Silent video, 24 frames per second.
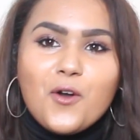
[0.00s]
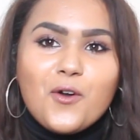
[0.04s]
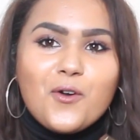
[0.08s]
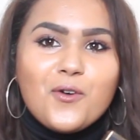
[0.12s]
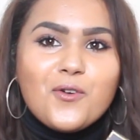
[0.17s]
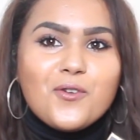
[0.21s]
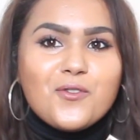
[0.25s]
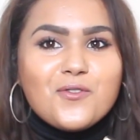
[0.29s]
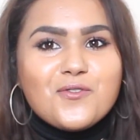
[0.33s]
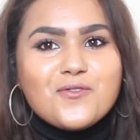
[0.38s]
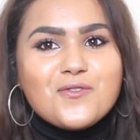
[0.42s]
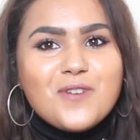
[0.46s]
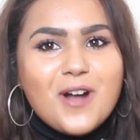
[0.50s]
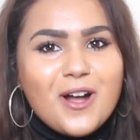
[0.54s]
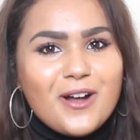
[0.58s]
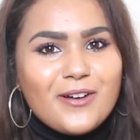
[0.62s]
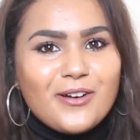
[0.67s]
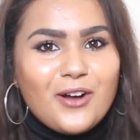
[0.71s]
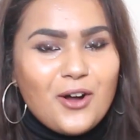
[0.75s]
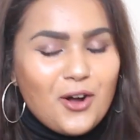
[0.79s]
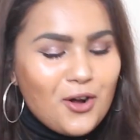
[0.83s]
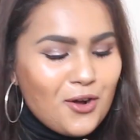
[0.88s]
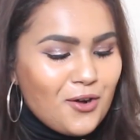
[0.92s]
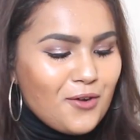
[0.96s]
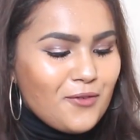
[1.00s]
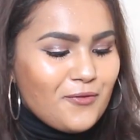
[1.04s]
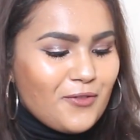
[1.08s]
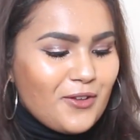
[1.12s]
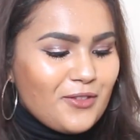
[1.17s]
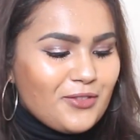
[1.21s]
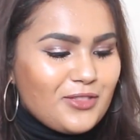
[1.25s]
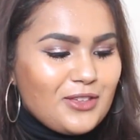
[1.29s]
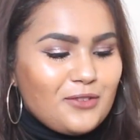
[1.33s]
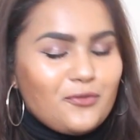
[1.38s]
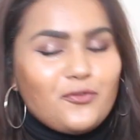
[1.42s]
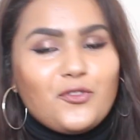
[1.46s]
all
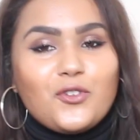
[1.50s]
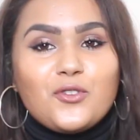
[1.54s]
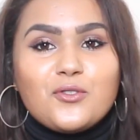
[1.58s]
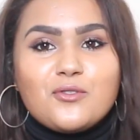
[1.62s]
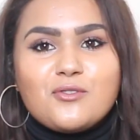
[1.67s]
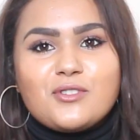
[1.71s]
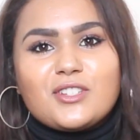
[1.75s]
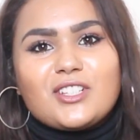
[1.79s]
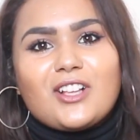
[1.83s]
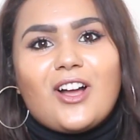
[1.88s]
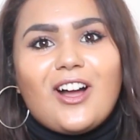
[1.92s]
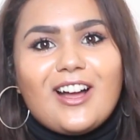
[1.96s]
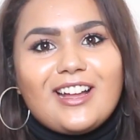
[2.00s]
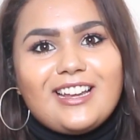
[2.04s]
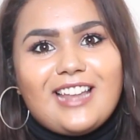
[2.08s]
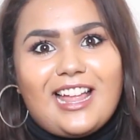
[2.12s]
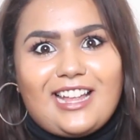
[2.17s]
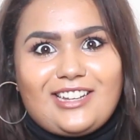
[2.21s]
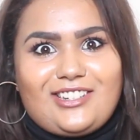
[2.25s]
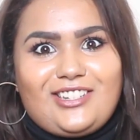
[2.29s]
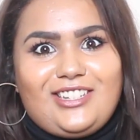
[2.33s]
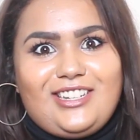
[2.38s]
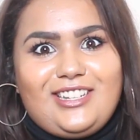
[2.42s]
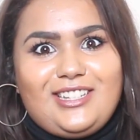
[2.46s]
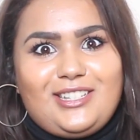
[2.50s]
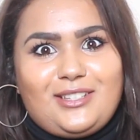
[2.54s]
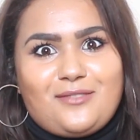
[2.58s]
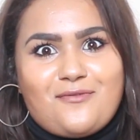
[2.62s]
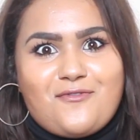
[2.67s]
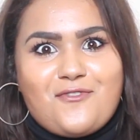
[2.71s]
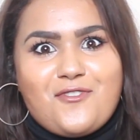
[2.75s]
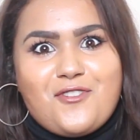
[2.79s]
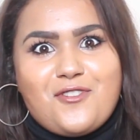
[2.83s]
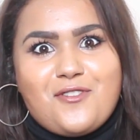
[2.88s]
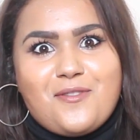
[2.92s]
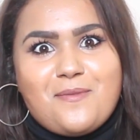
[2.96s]
of the false eyelashes
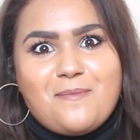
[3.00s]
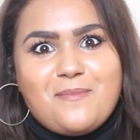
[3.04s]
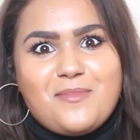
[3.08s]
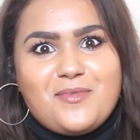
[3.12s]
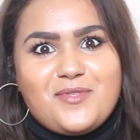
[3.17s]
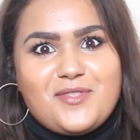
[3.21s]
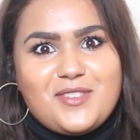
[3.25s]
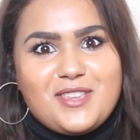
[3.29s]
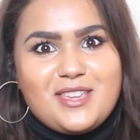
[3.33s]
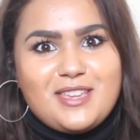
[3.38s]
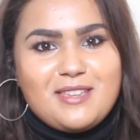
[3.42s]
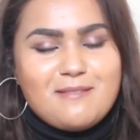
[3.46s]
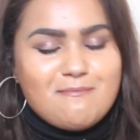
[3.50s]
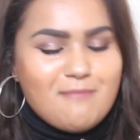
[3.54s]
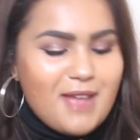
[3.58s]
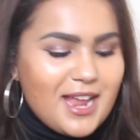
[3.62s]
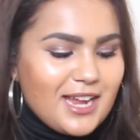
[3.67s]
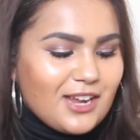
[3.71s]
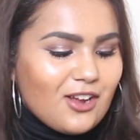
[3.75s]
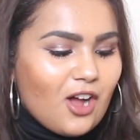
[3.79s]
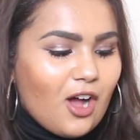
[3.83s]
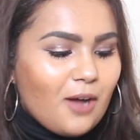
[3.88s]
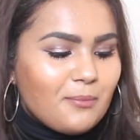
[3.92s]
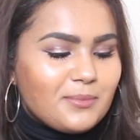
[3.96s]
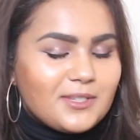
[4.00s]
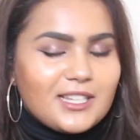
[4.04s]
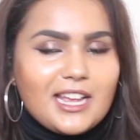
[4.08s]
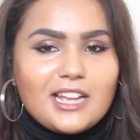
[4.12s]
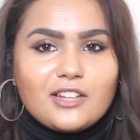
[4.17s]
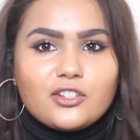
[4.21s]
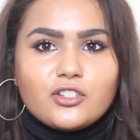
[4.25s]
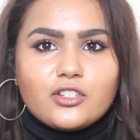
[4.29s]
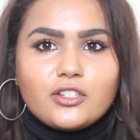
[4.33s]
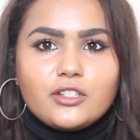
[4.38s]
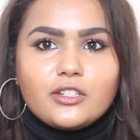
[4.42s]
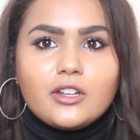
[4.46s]
from the makeup
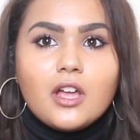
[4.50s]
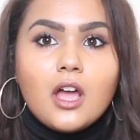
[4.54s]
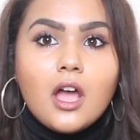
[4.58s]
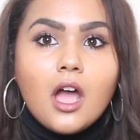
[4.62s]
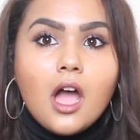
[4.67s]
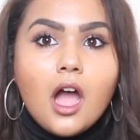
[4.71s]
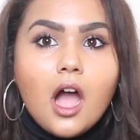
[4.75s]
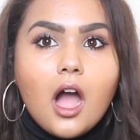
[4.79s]
section.